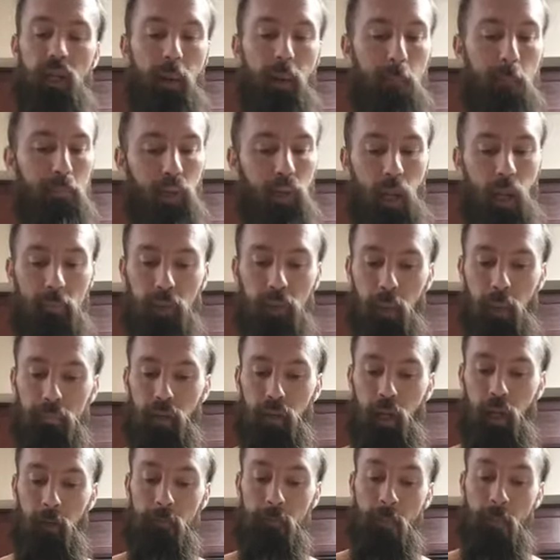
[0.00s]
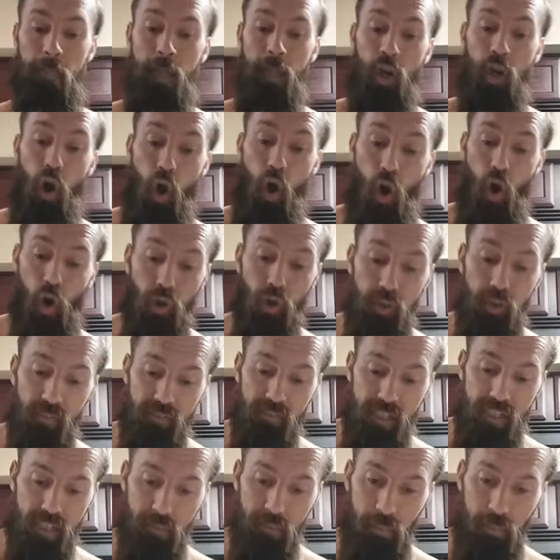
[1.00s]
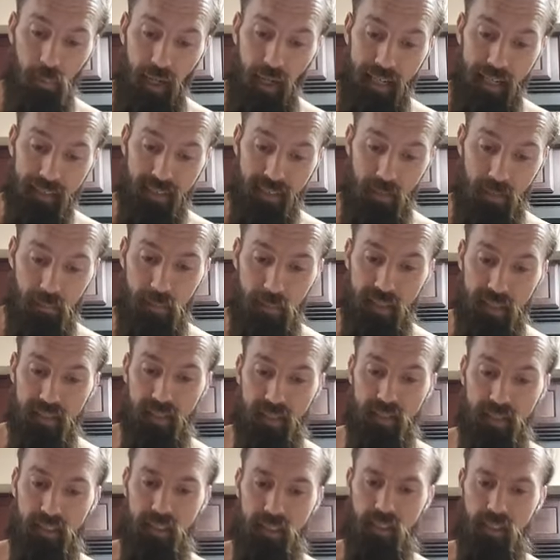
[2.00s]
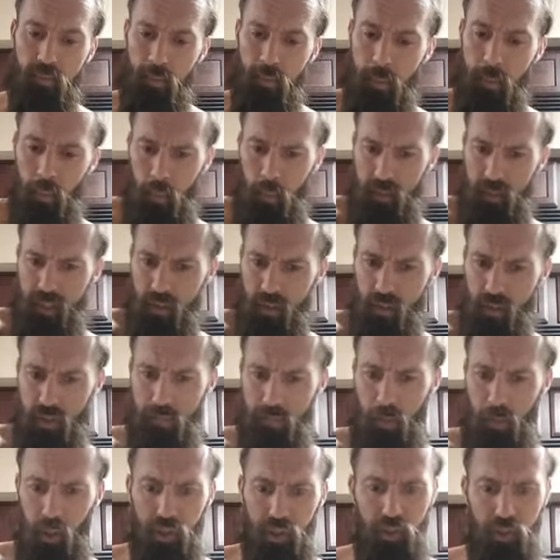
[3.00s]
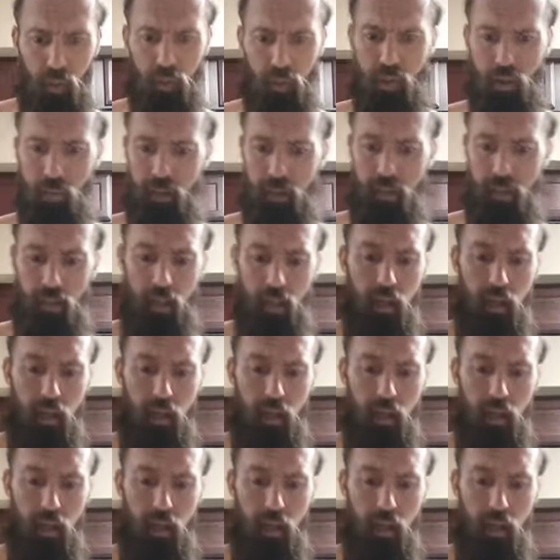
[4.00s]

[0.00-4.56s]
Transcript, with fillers: Blah blah blah all of these brands and businesses, remember, this is personal to me.